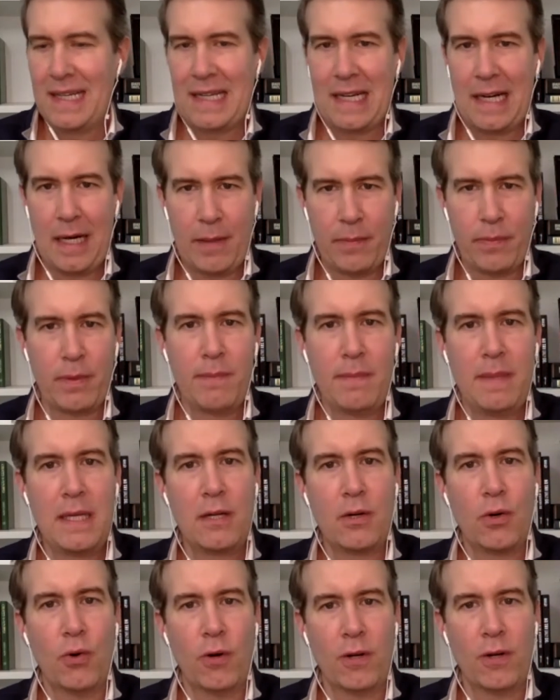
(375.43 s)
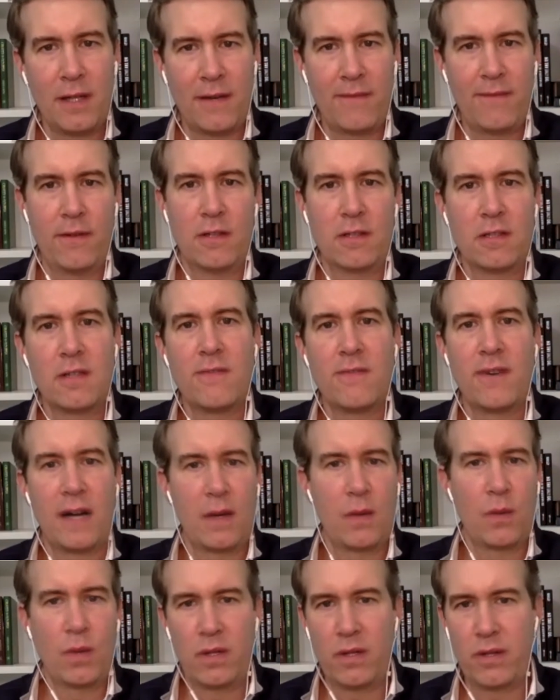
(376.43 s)
complement or diversify
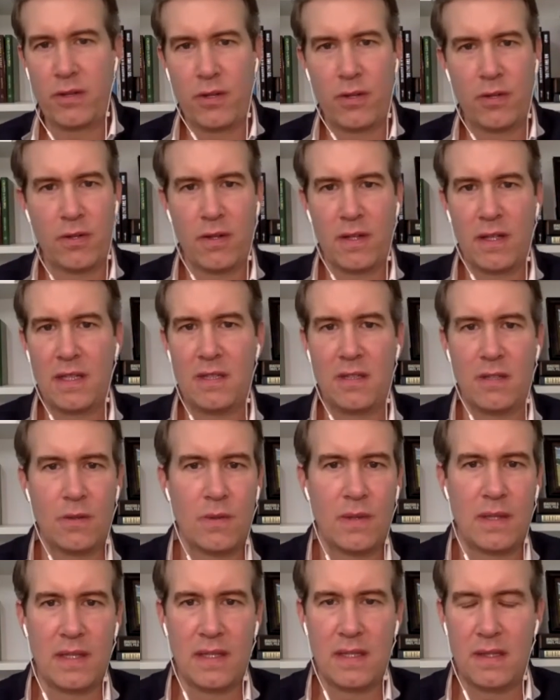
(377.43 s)
what you're currently doing.